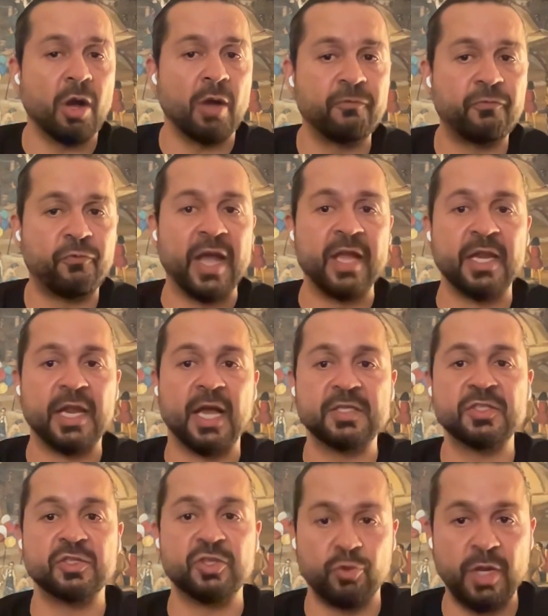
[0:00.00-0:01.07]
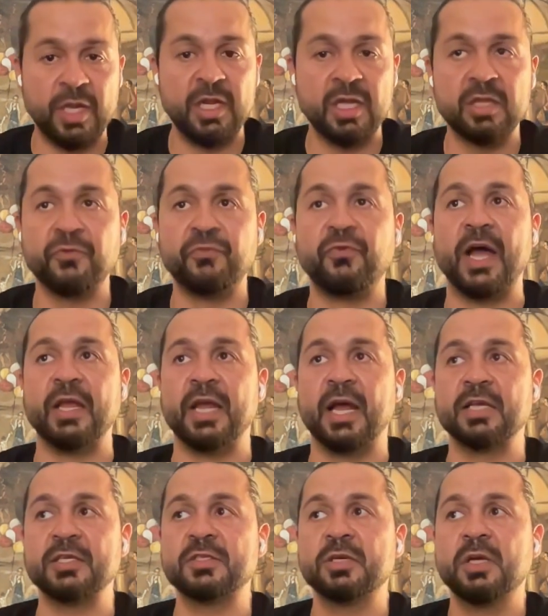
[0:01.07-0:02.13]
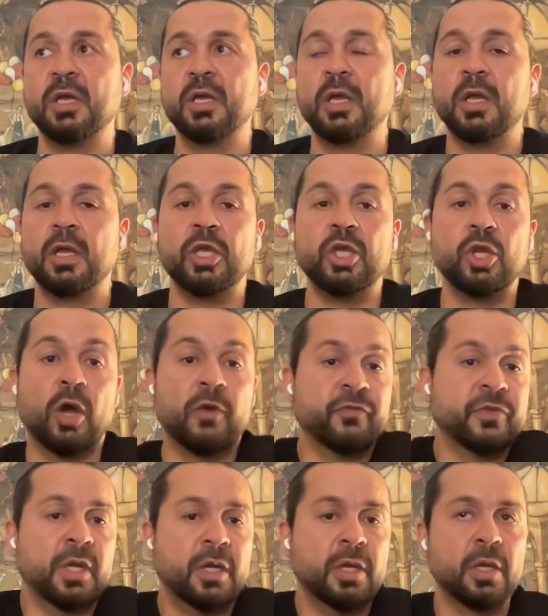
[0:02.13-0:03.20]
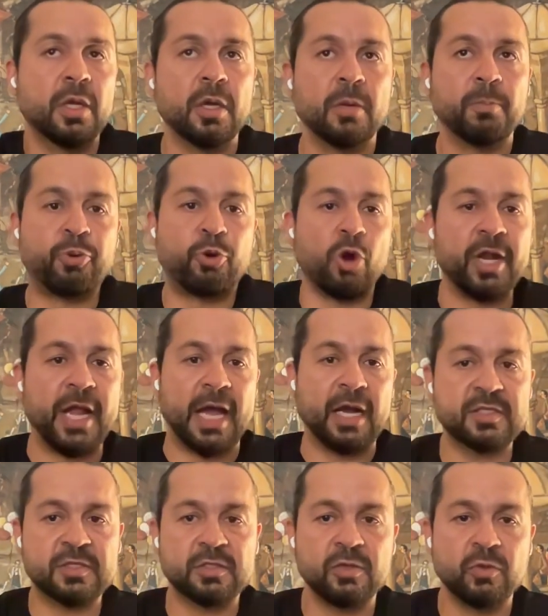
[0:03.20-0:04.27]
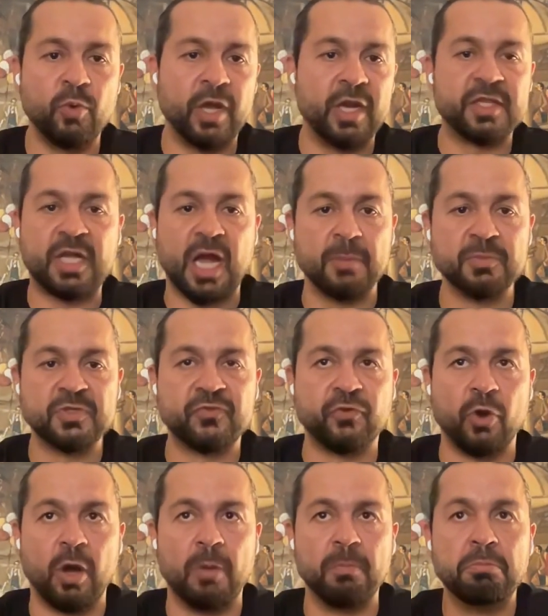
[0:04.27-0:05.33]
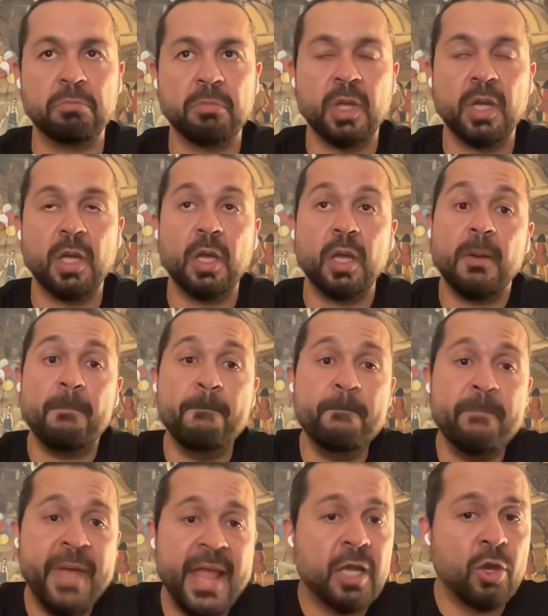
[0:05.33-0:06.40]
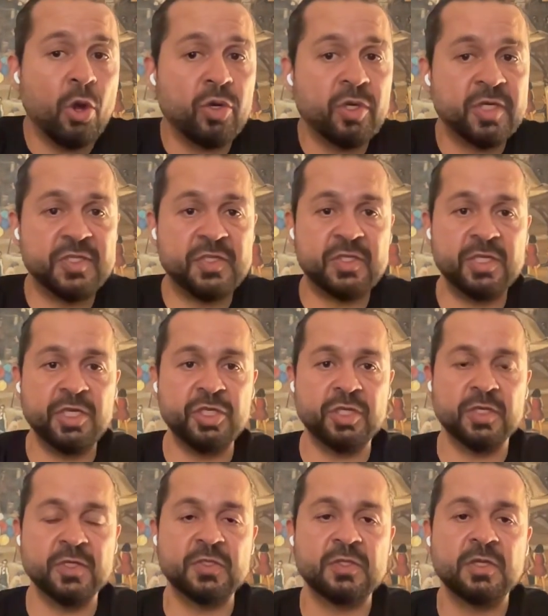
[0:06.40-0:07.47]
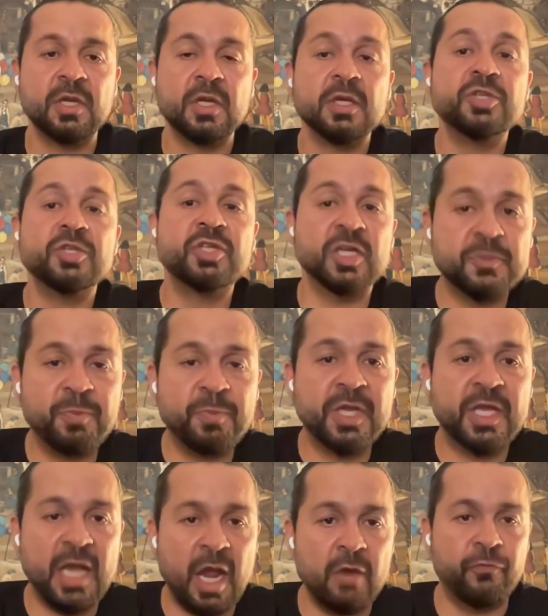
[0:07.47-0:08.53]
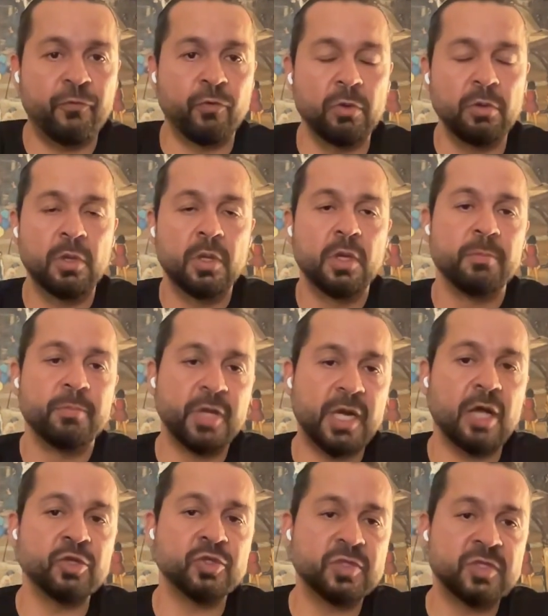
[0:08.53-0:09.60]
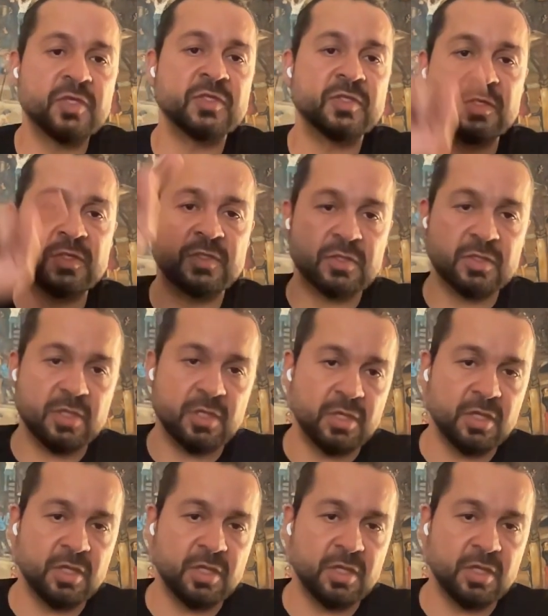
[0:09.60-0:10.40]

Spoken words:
on finance, the reading to finance. You know the products, where it comes from. Make your decisions. Just be careful because there is this